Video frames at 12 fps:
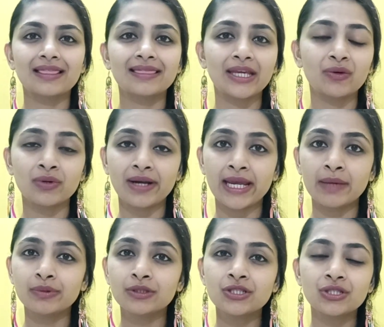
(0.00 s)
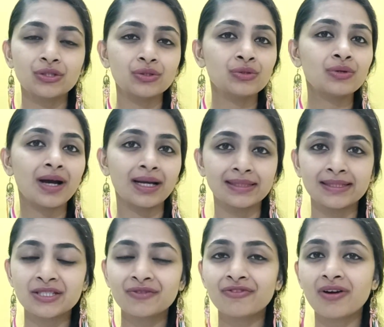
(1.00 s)
They were able to
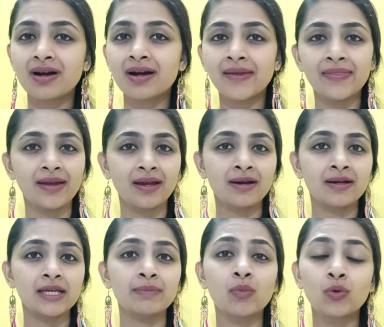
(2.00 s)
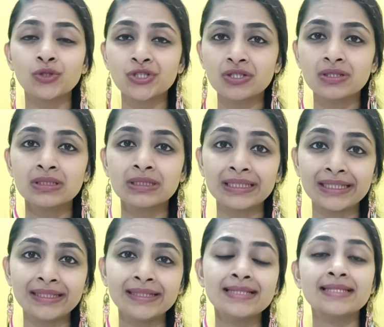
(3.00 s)
identify their emotional
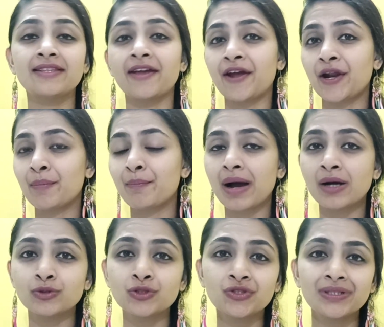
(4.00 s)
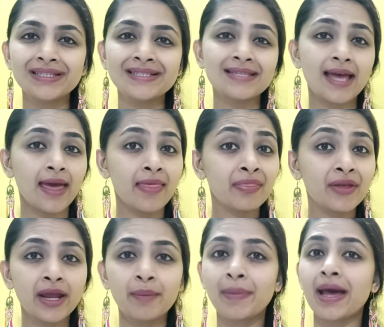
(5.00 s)
needs, their boundaries, and
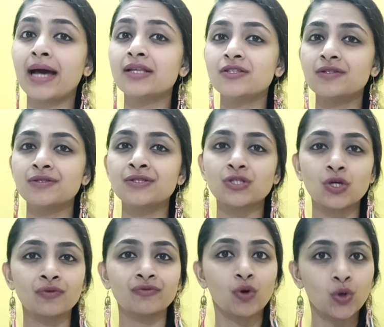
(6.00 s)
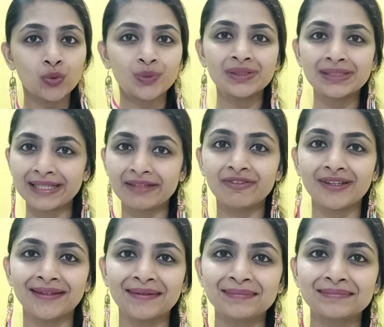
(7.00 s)
their patterns of
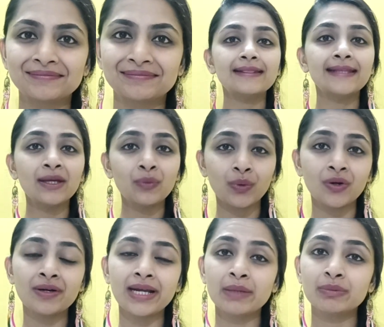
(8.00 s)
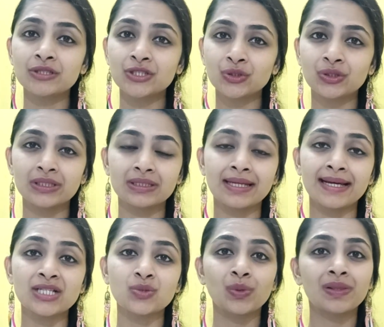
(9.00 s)
overgiving. They were able to
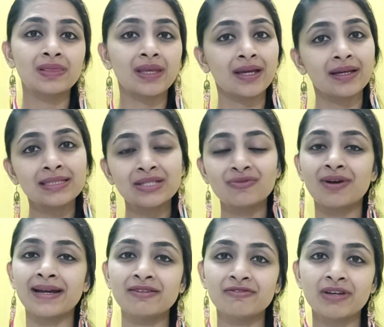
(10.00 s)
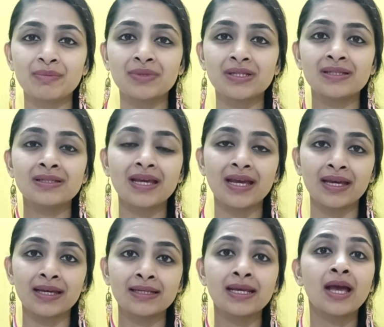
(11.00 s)
connect with their divine feminine
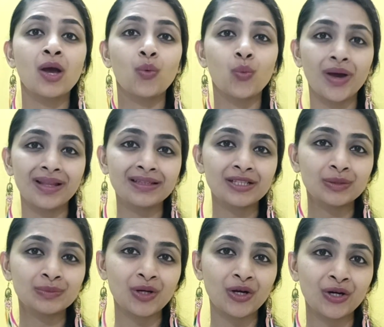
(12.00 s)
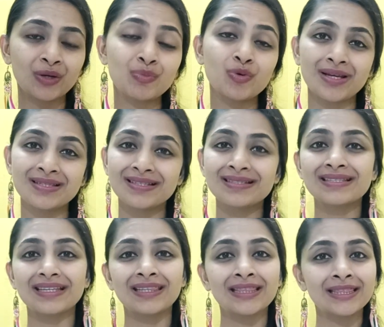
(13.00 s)
and welcome her presence
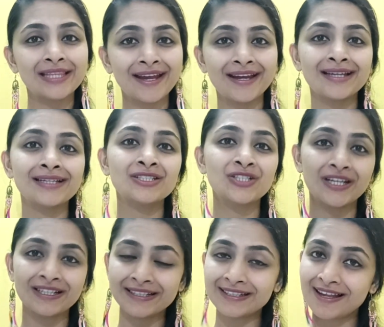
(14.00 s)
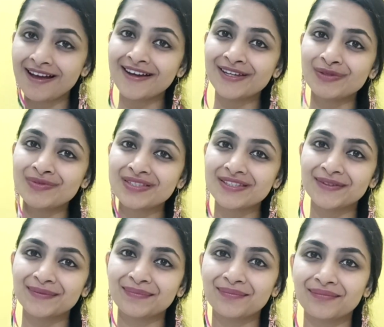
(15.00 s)
in their daily lives.
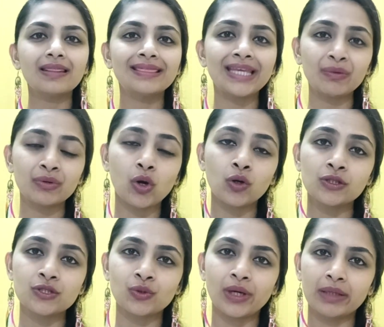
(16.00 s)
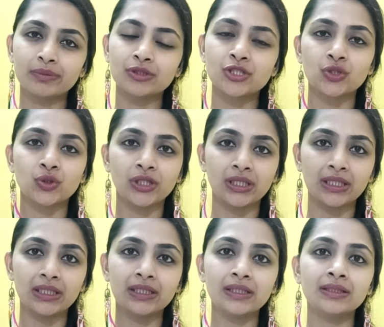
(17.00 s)
They were also able to
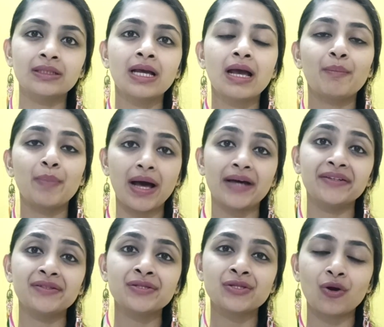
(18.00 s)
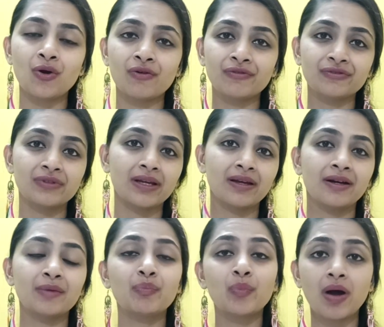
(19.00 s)
heal patterns of
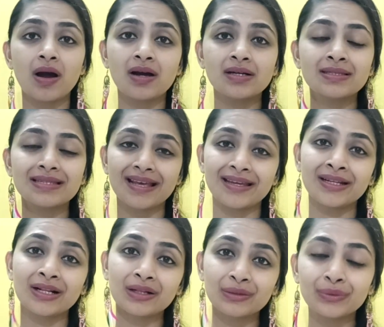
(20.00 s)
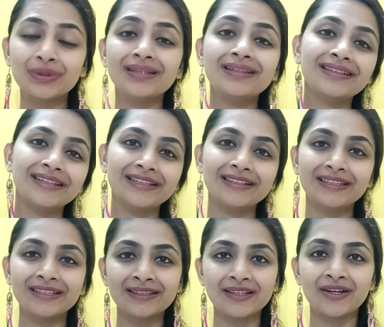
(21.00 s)
their past, including
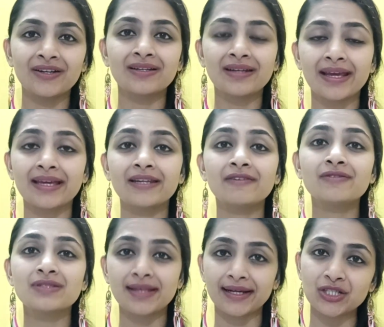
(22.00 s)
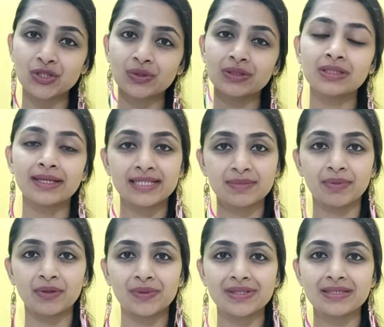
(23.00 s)
healing their negative sexual
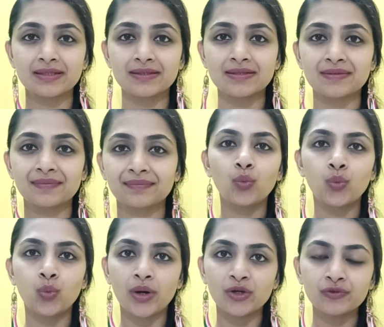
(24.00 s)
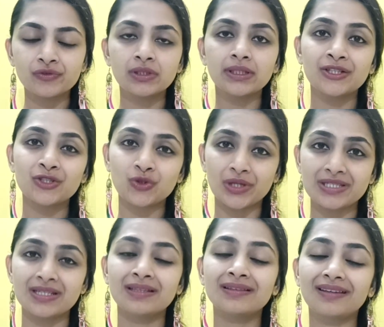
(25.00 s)
experiences. One of the
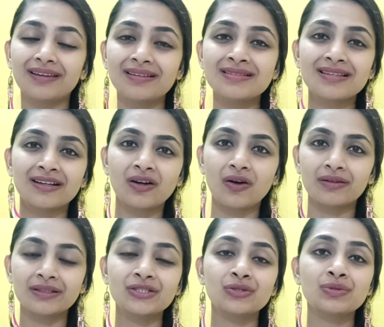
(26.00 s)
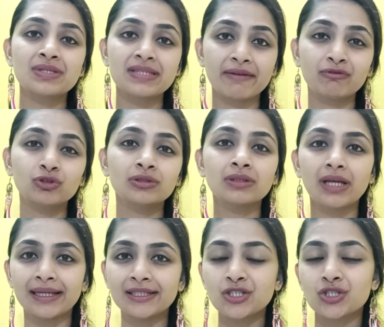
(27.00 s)
interesting things, according to several
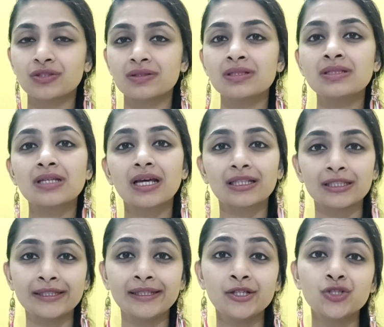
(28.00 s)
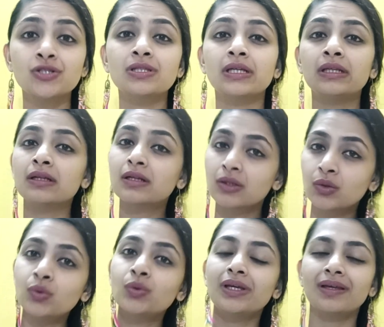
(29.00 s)
ancient lineages,
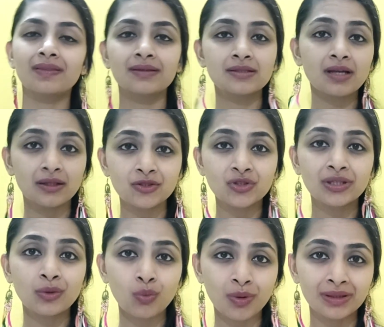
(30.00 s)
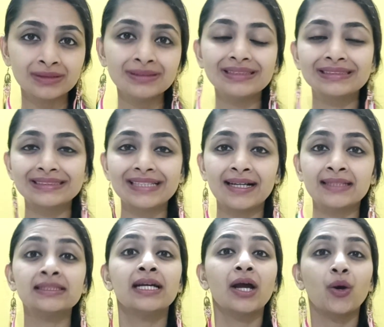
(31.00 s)
including the tantric one, is
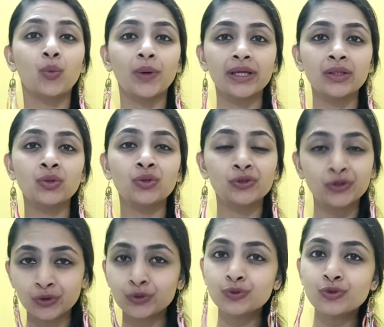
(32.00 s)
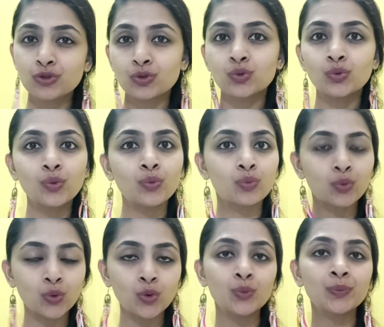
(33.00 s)
that when you do
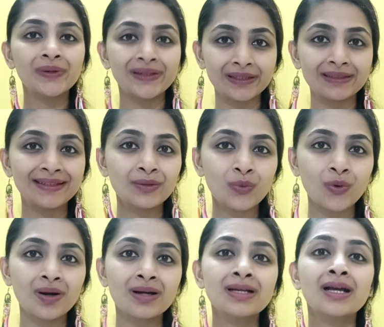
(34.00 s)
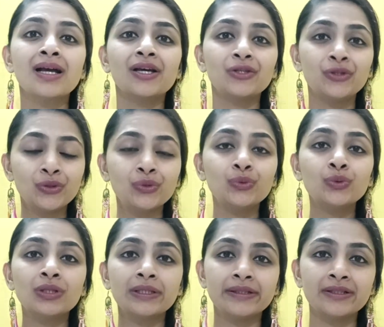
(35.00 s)
womb healing work, you
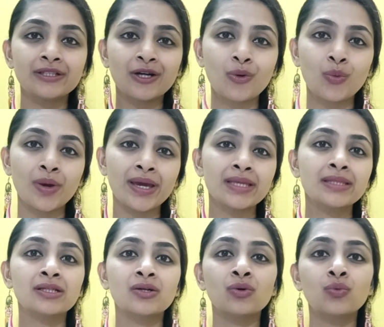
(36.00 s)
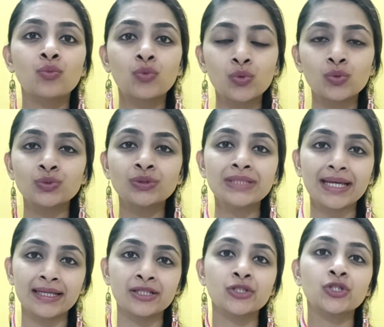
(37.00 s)
clear away the wound
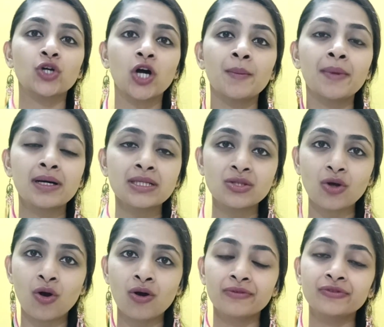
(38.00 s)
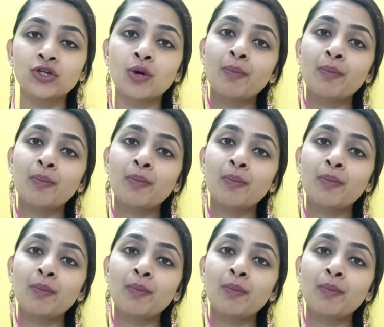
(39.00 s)
and traumas of your